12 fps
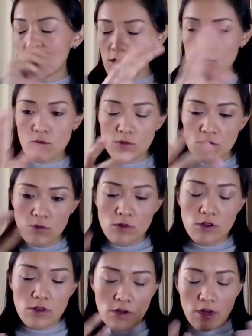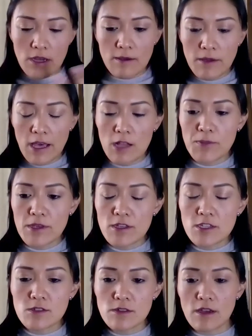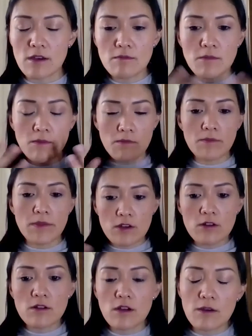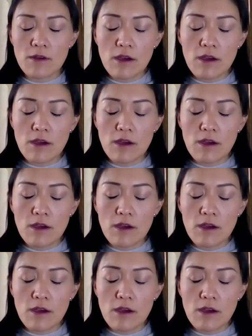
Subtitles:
you were helping us better